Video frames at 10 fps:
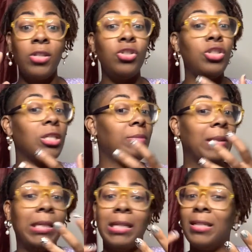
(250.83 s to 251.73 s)
just
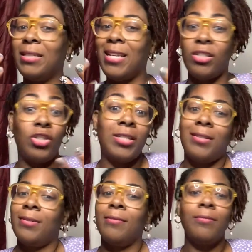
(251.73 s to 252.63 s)
because
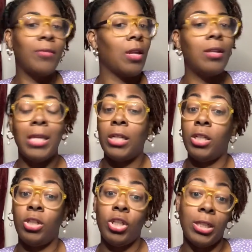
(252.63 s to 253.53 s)
that
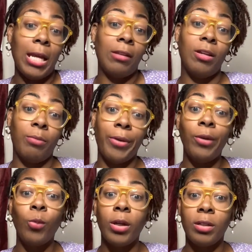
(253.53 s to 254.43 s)
is just how their
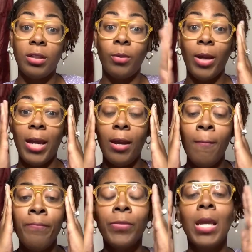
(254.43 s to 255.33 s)
brain works, okay?
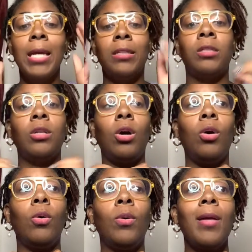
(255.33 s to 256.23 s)
And
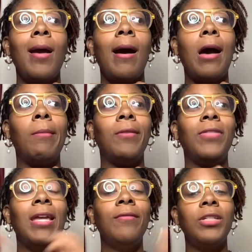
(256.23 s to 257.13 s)
so if
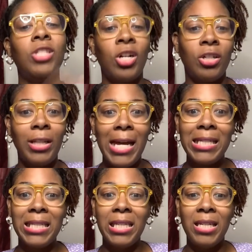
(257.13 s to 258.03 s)
they have
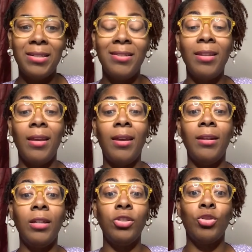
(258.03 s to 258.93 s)
internalized this, then
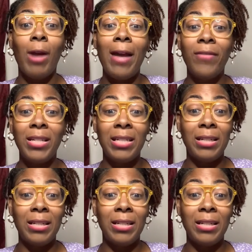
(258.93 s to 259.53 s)
driving